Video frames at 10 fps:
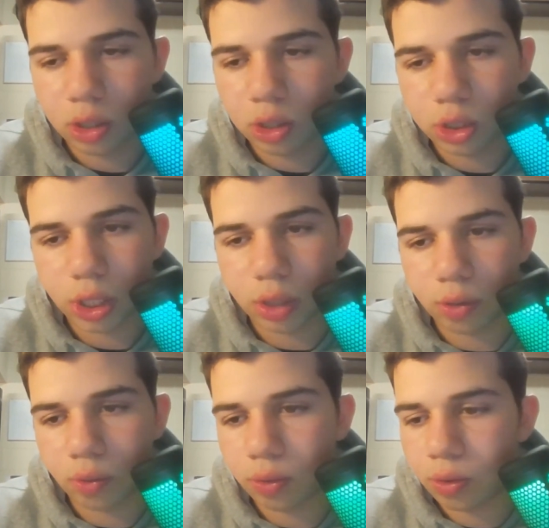
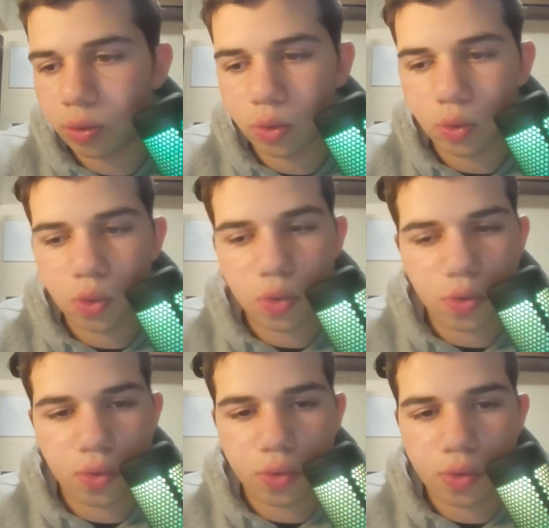So
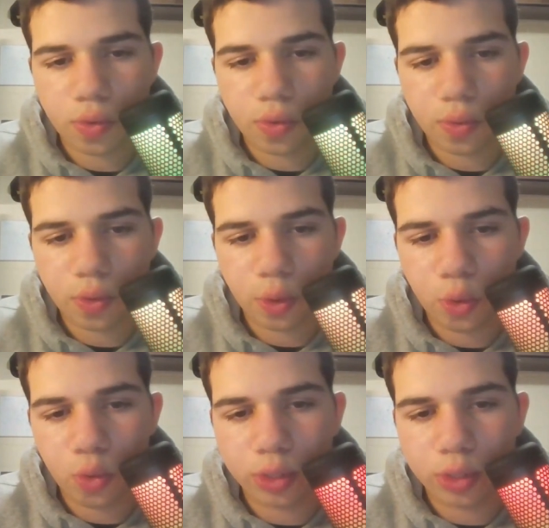who